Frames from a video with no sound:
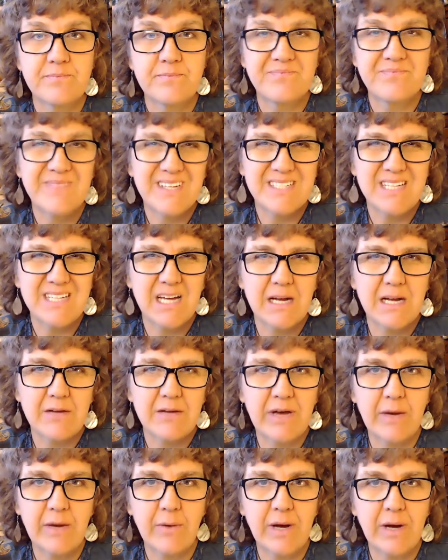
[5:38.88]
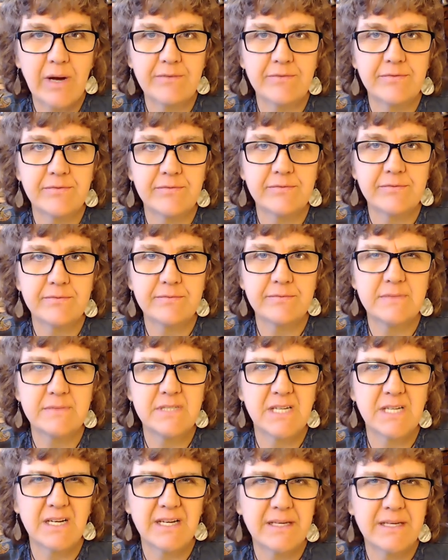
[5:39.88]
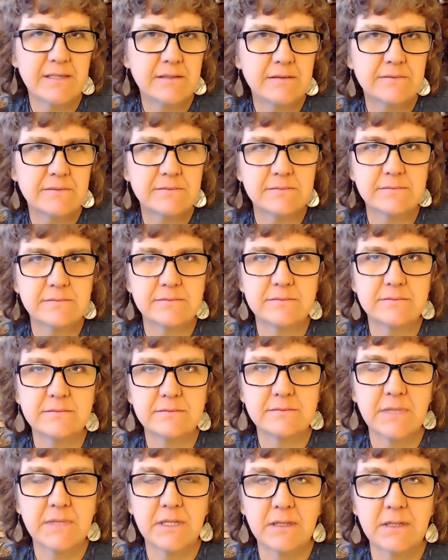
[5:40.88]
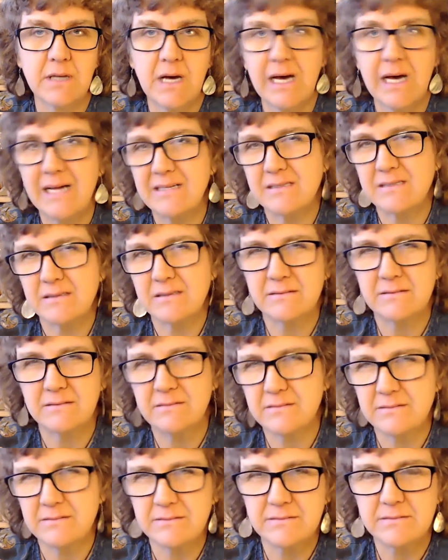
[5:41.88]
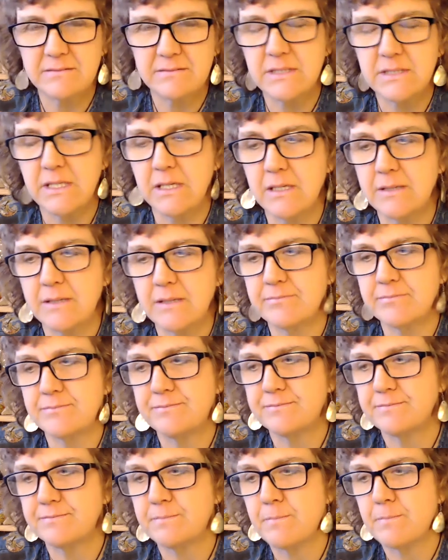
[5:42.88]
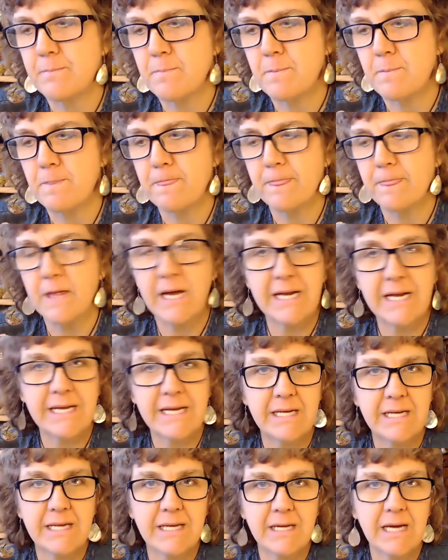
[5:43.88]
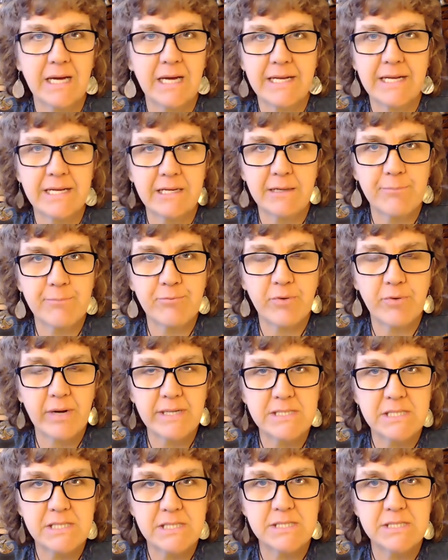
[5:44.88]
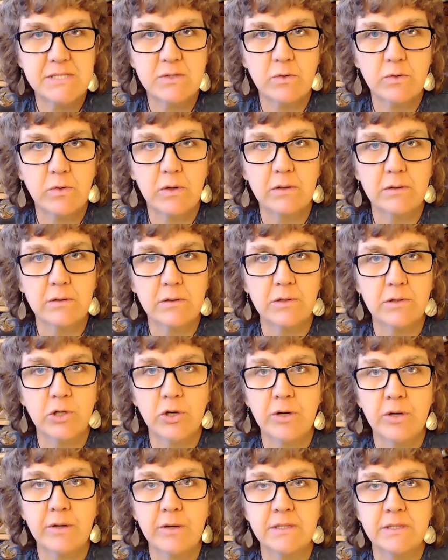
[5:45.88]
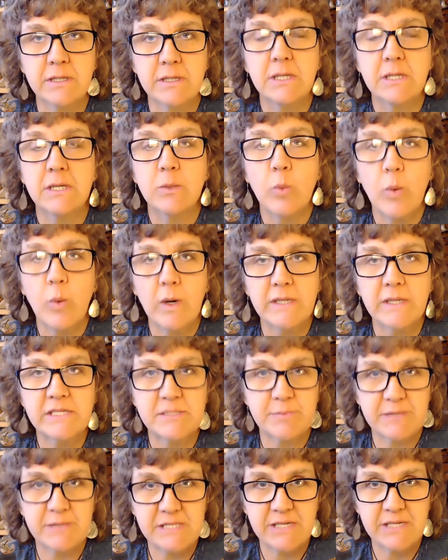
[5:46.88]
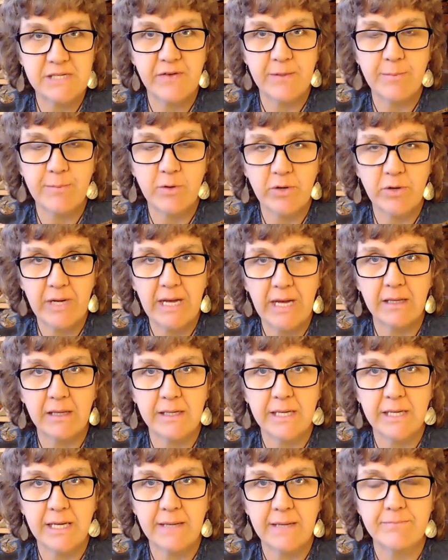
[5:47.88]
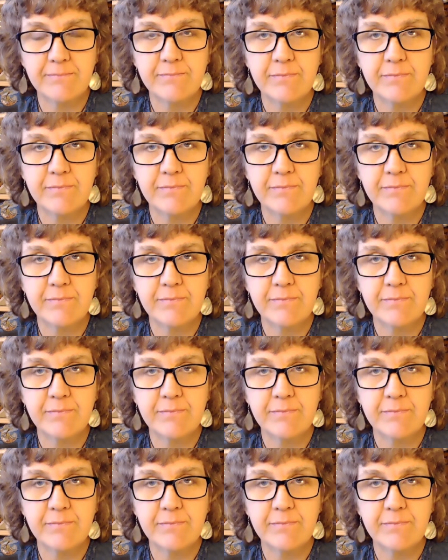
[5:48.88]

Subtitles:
That's kind of how I've done it a lot. I didn't apprentice or learn one specific modality.